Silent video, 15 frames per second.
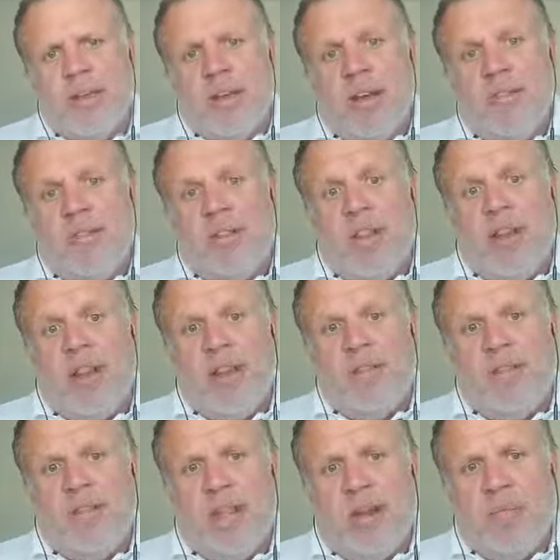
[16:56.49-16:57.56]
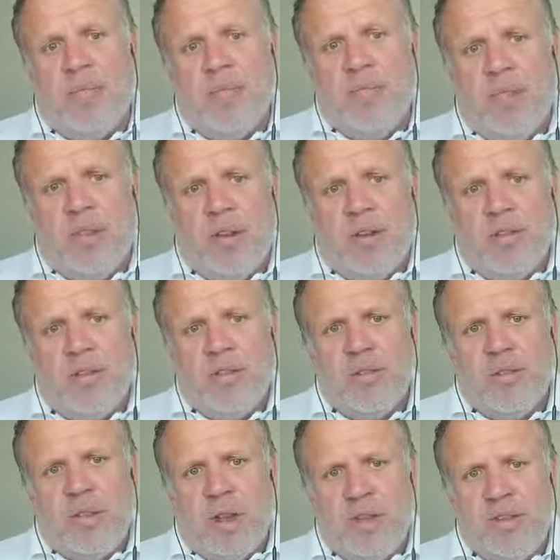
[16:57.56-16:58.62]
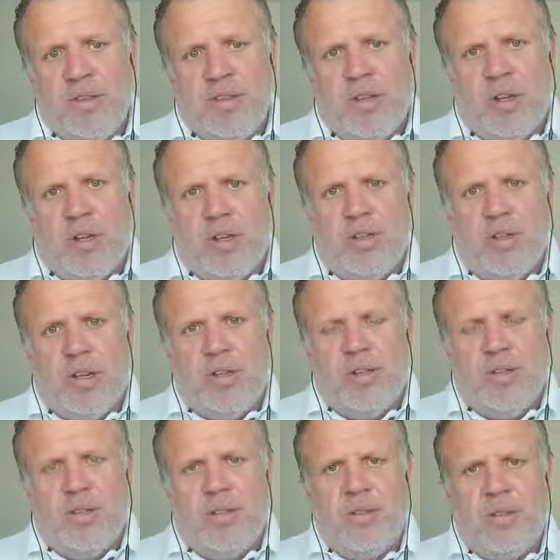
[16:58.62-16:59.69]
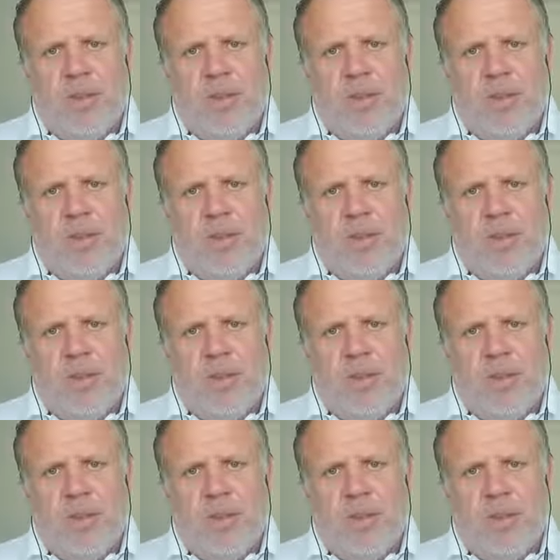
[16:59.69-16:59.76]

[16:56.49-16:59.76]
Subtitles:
And for that, those larger organisations